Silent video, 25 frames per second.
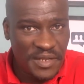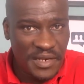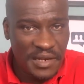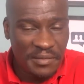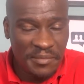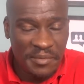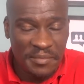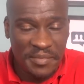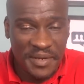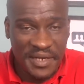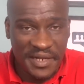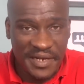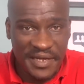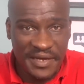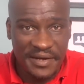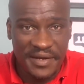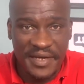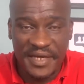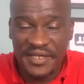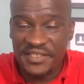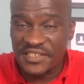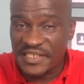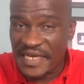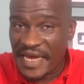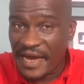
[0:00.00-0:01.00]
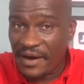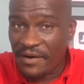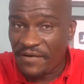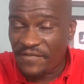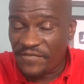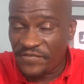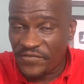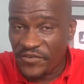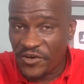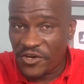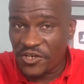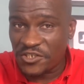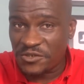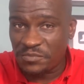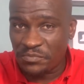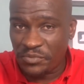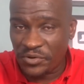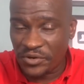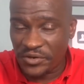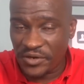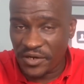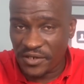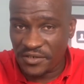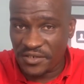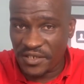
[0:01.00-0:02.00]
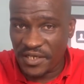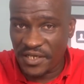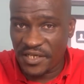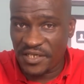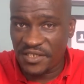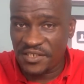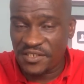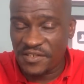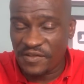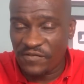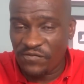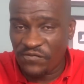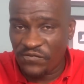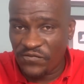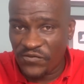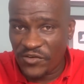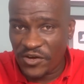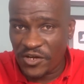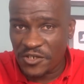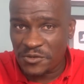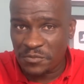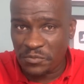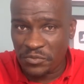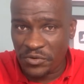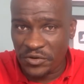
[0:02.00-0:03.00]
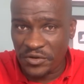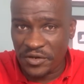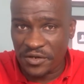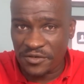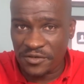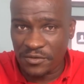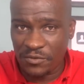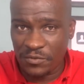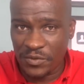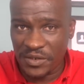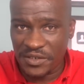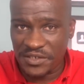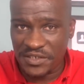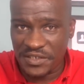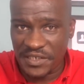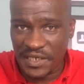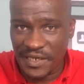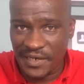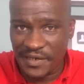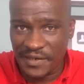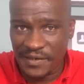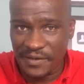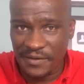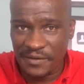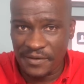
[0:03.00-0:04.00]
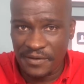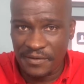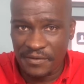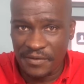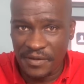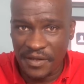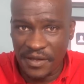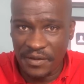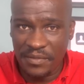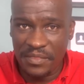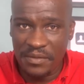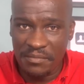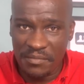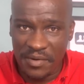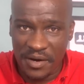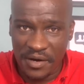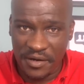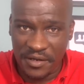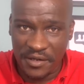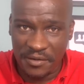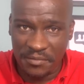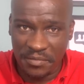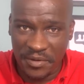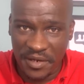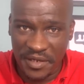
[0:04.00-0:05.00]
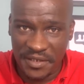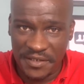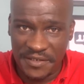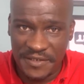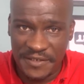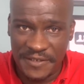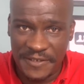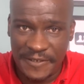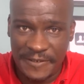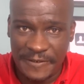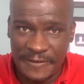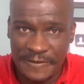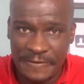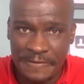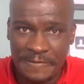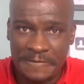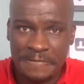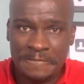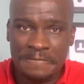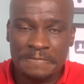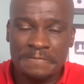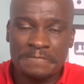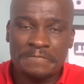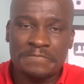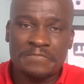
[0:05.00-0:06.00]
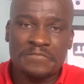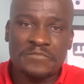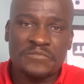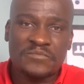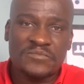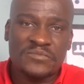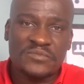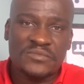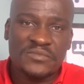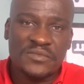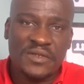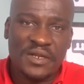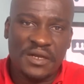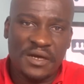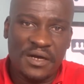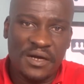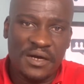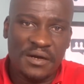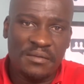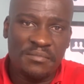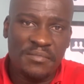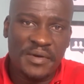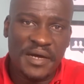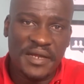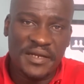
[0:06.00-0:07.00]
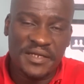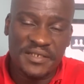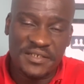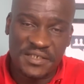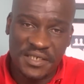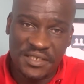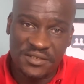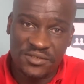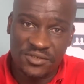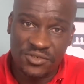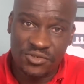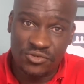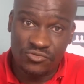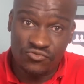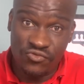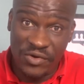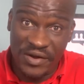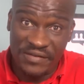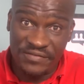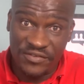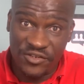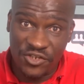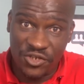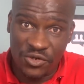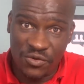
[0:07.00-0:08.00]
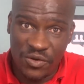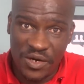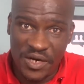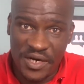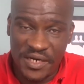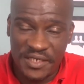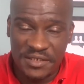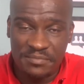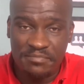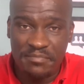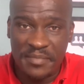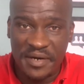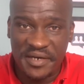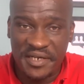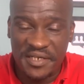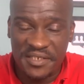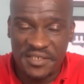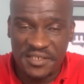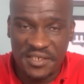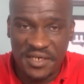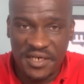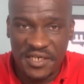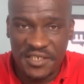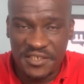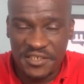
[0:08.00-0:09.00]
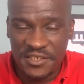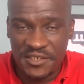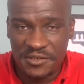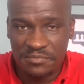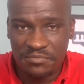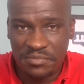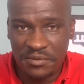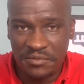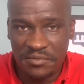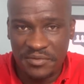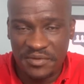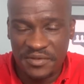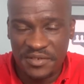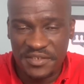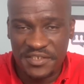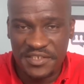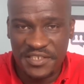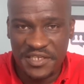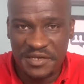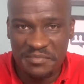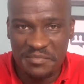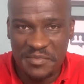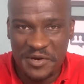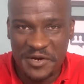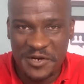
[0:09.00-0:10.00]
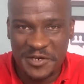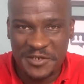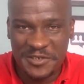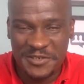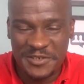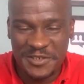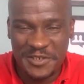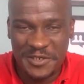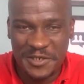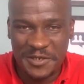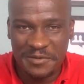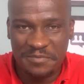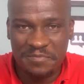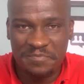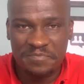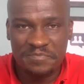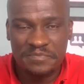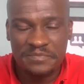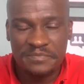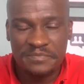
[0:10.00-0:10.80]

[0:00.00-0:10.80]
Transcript: let me be clear, it's our first product. It is the first product that we're selling in the marketplace, and intend to monetize is the American term.